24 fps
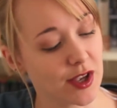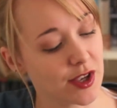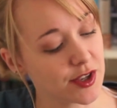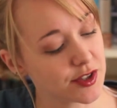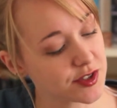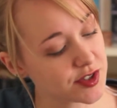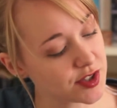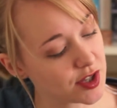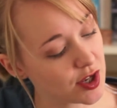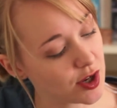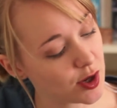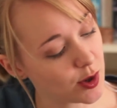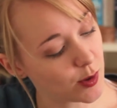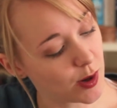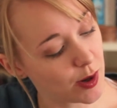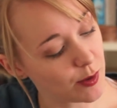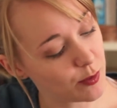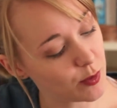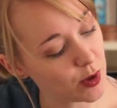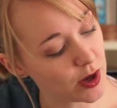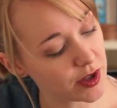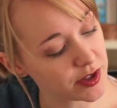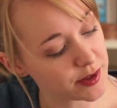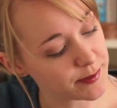So
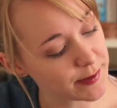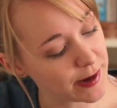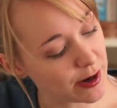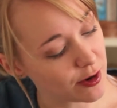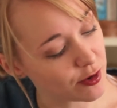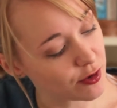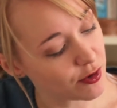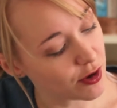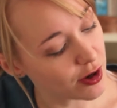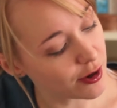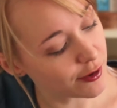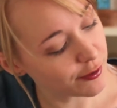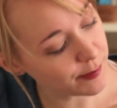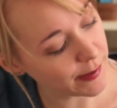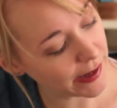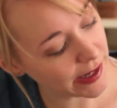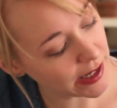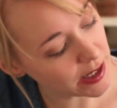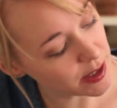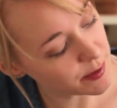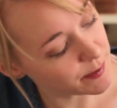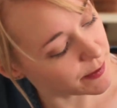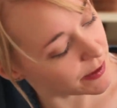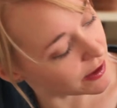I worked them out on graph
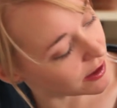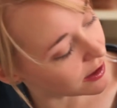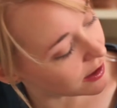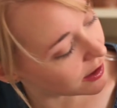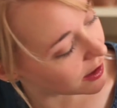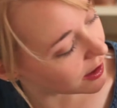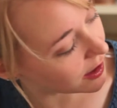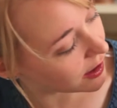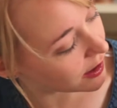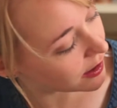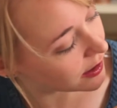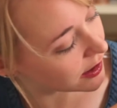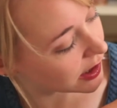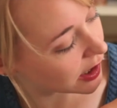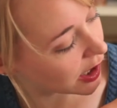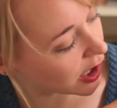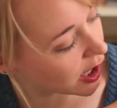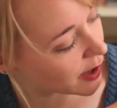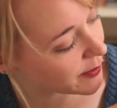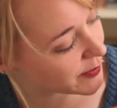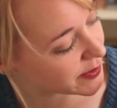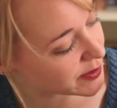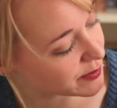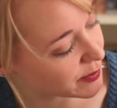paper
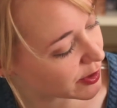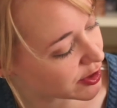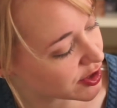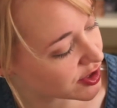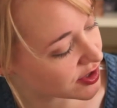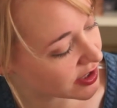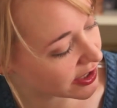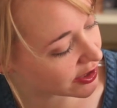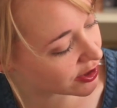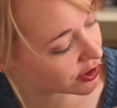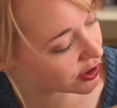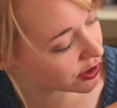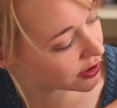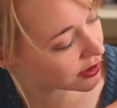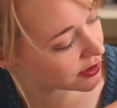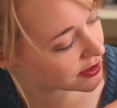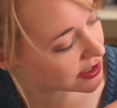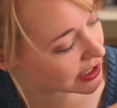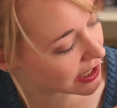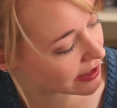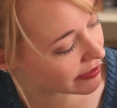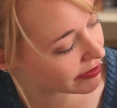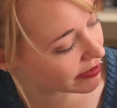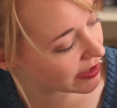as much as I could,
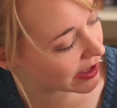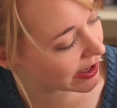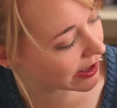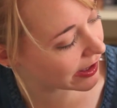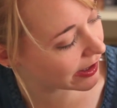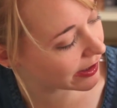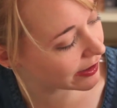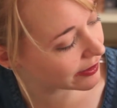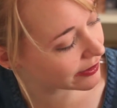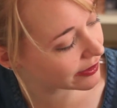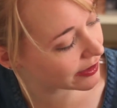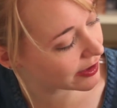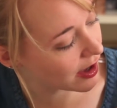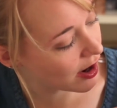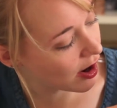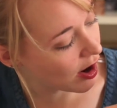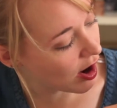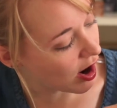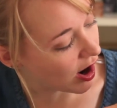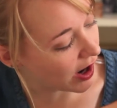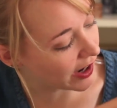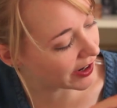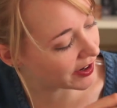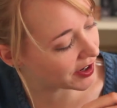and then
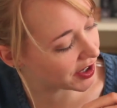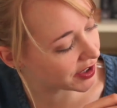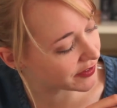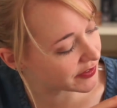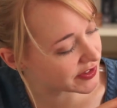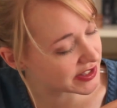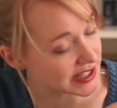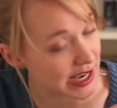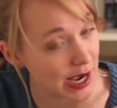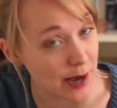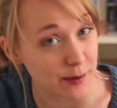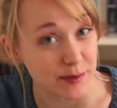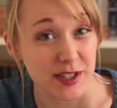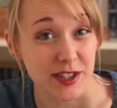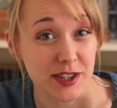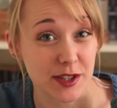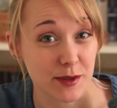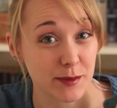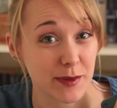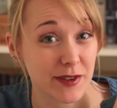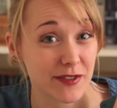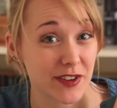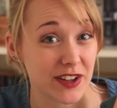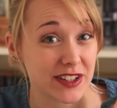I kind of adapted
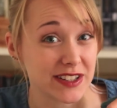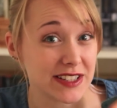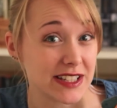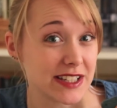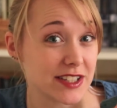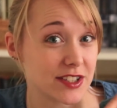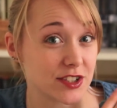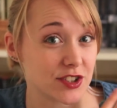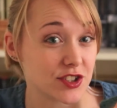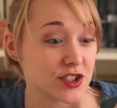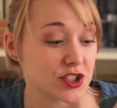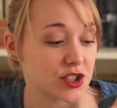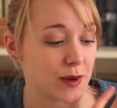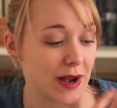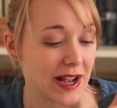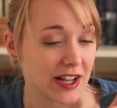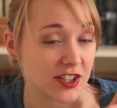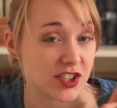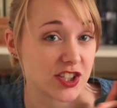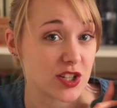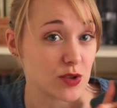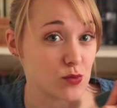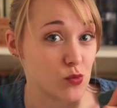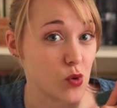them if I needed to
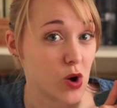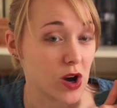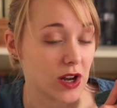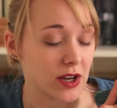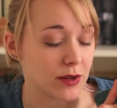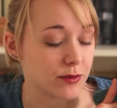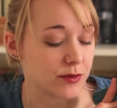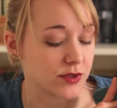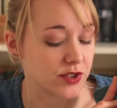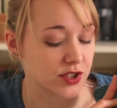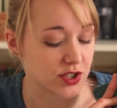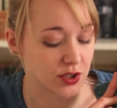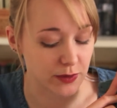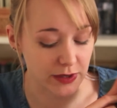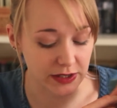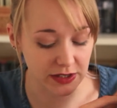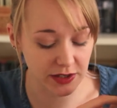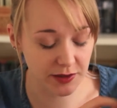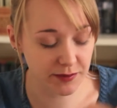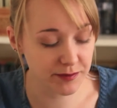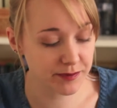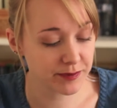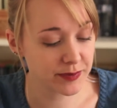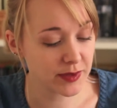actually while I was doing
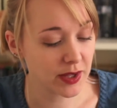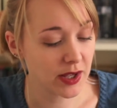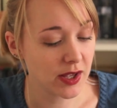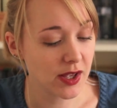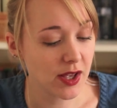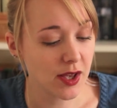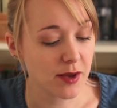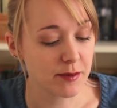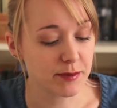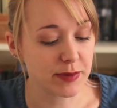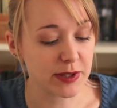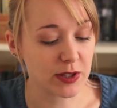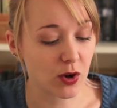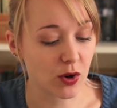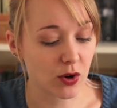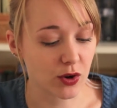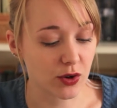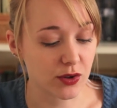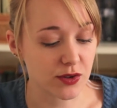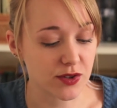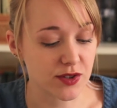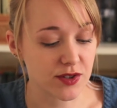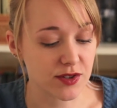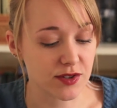them,
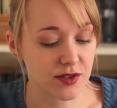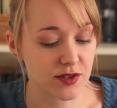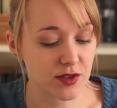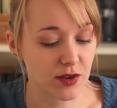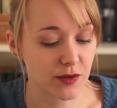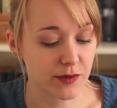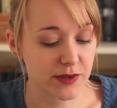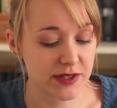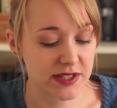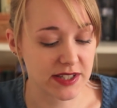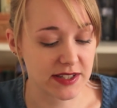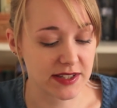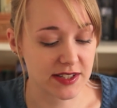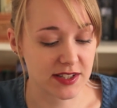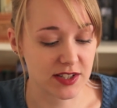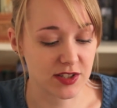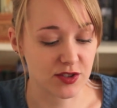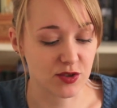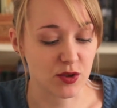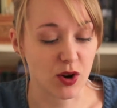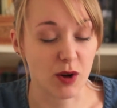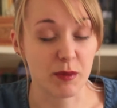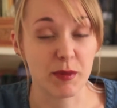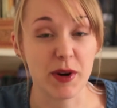because obviously this is
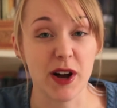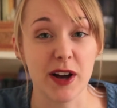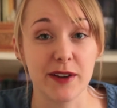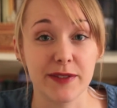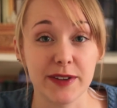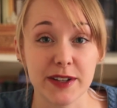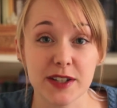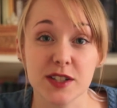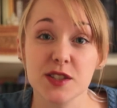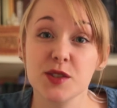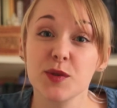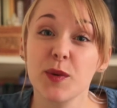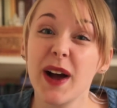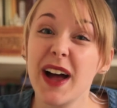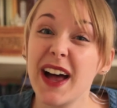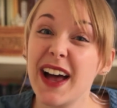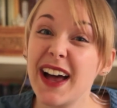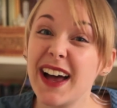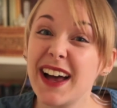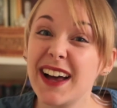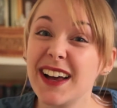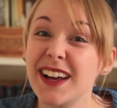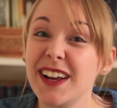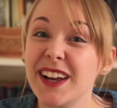not a perfect
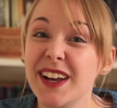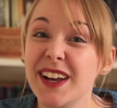square.